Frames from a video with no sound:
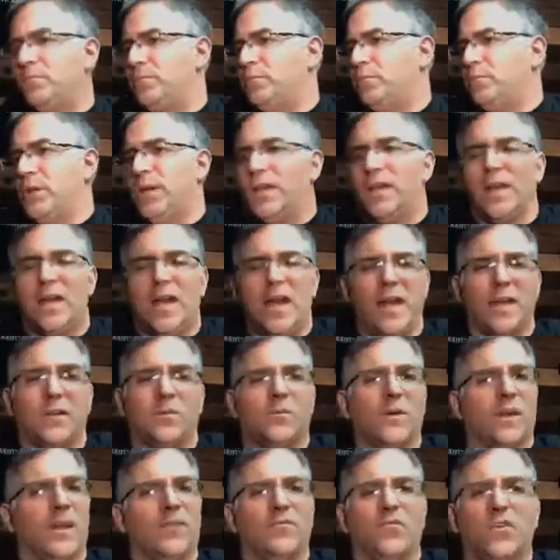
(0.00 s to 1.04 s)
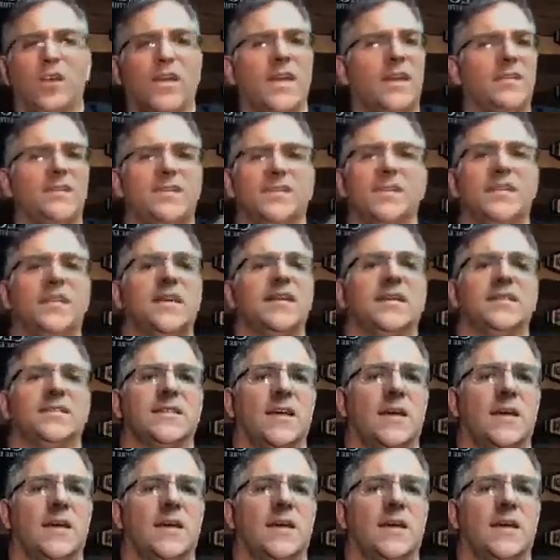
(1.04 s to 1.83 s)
Bring it on. Whatever it is, it is.